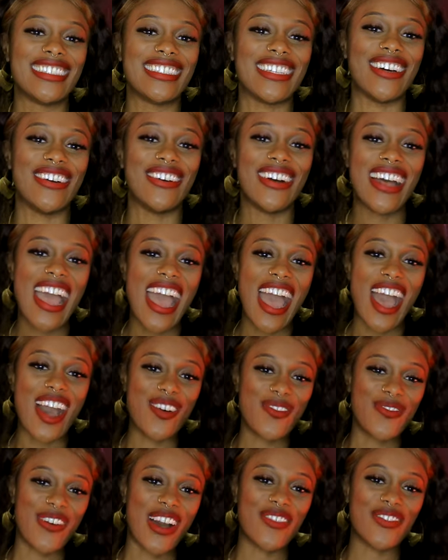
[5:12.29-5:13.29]
so,
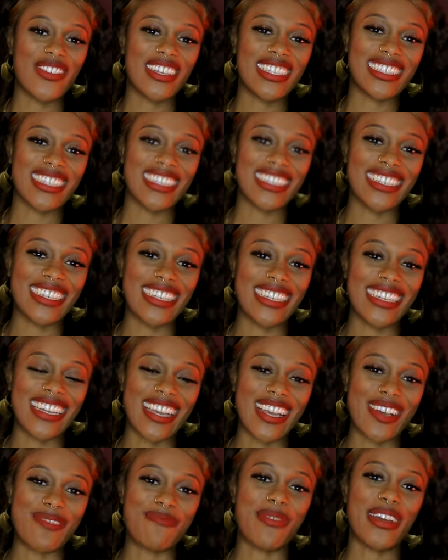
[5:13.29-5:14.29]
alfalfa is a good
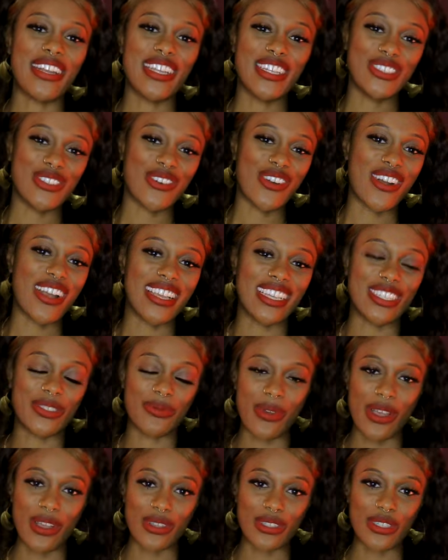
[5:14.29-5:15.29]
uh, money drawing as
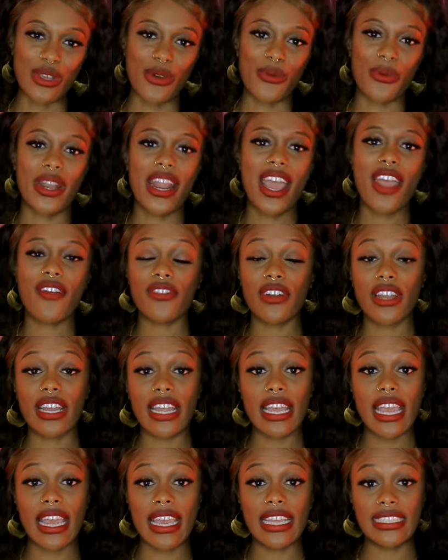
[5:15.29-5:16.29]
well. So, whatever
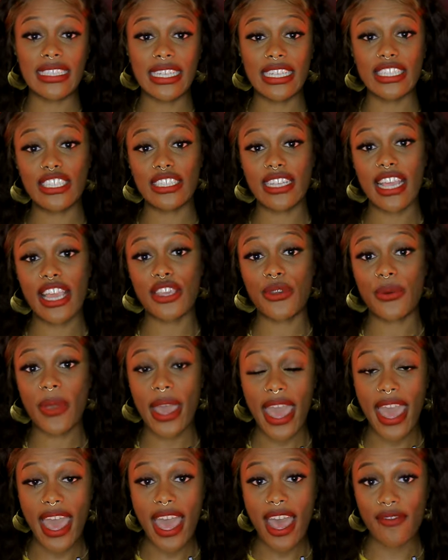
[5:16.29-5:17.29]
intention that you
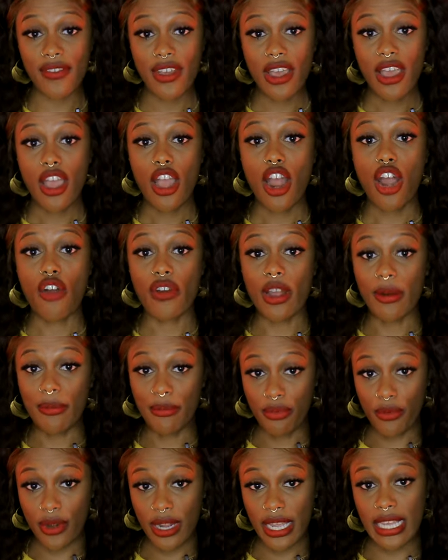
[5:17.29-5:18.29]
have
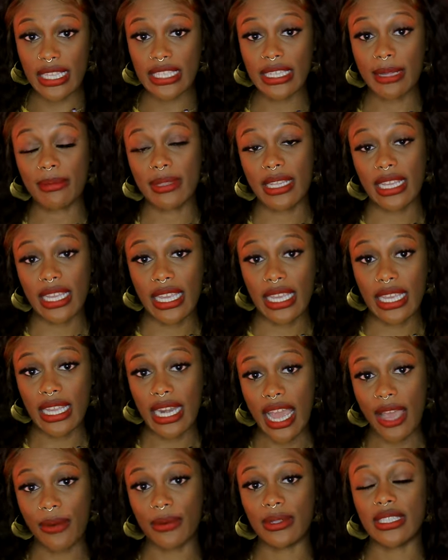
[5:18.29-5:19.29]
around bringing something in,
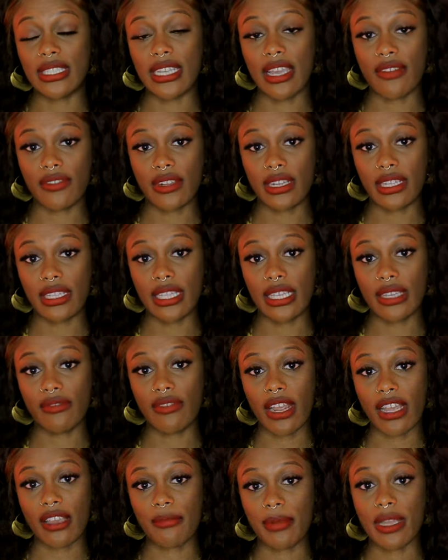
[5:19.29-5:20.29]
I would would definitely
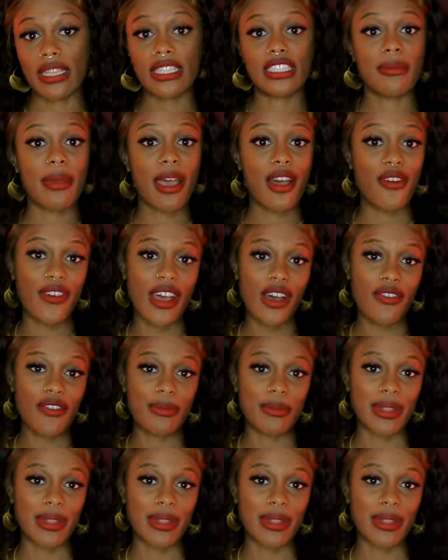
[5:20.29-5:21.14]
recommend some alfalfa